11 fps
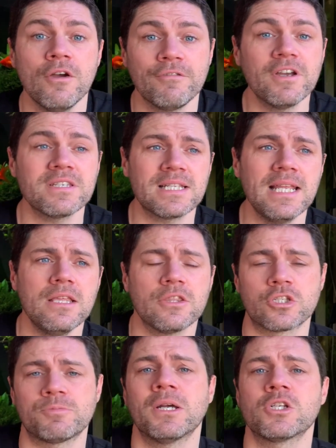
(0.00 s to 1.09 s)
Firstly, the
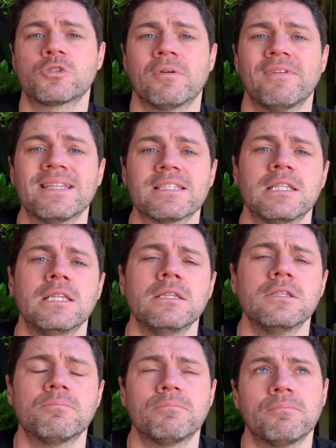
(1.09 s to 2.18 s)
sponge prevents
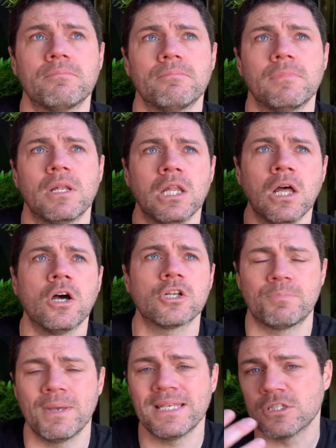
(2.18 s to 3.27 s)

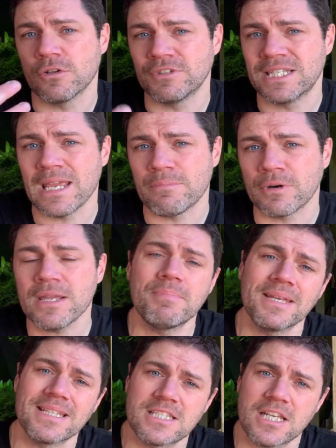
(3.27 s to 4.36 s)
large pieces of debris
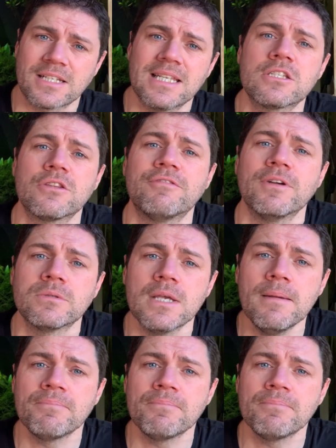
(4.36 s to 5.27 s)
being sucked into the filter,